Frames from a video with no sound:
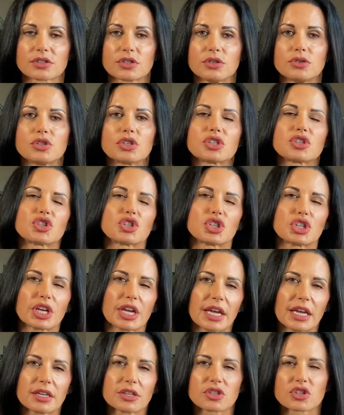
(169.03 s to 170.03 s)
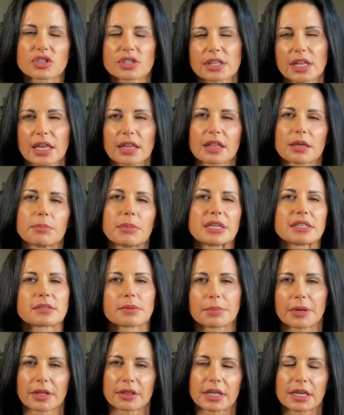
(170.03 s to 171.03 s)
You just change slightly based
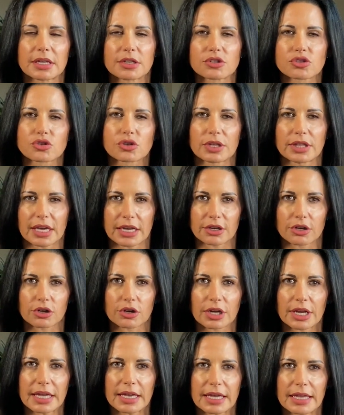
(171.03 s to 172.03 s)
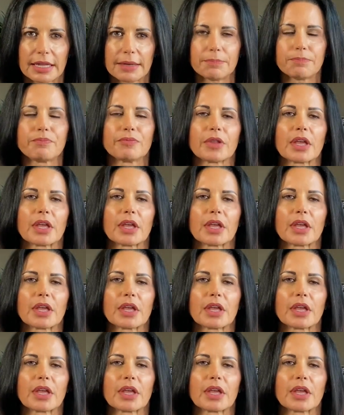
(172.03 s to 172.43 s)
upon the industry that you're in.